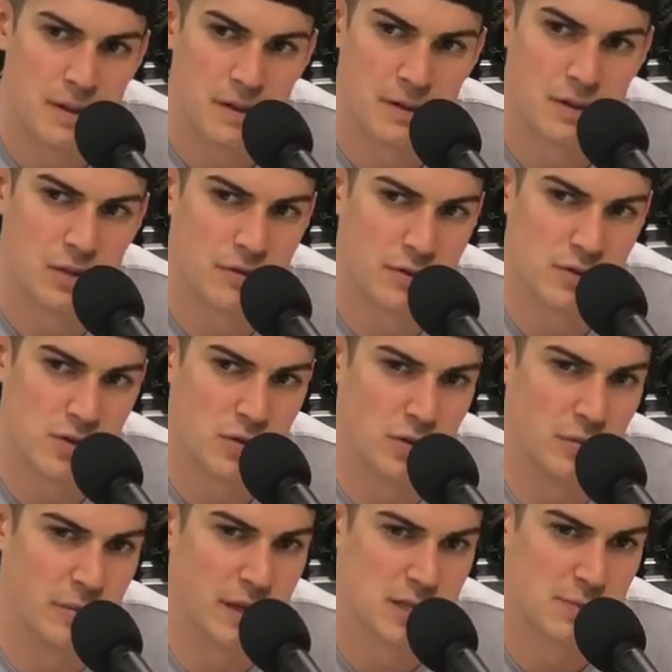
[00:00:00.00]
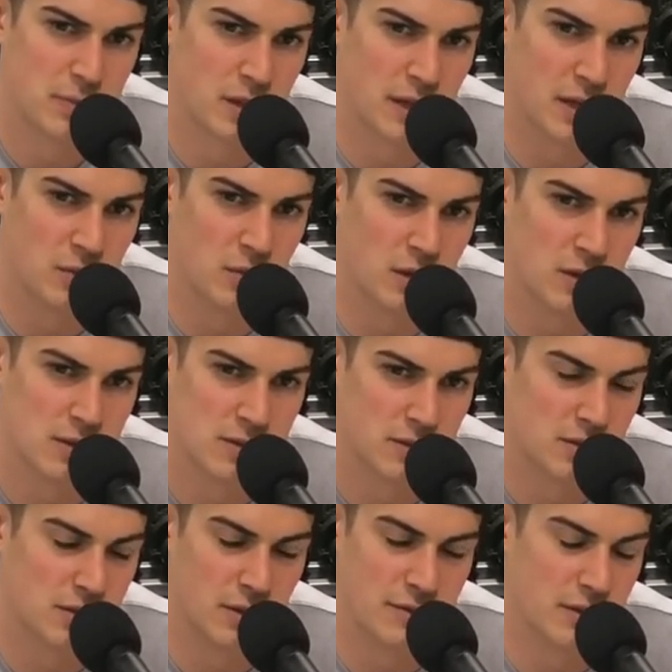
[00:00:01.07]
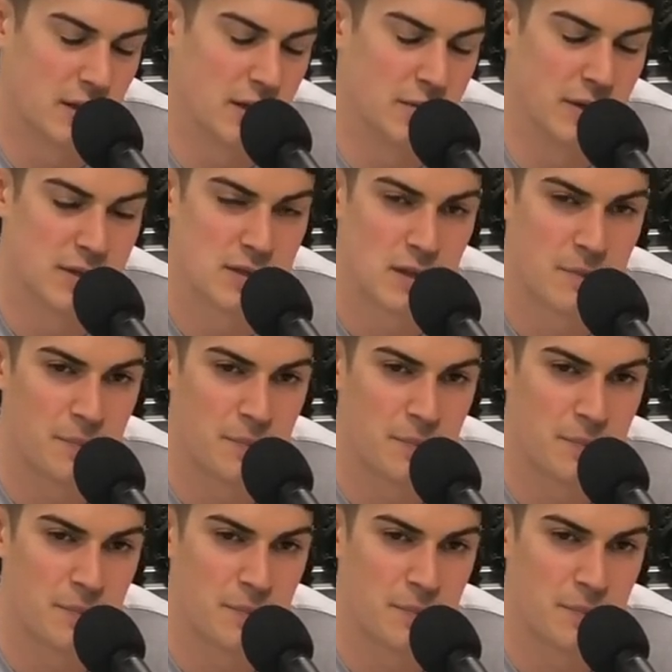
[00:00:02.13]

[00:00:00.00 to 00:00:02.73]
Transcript: I don't know if it was who the best player was or whoever. Anyways,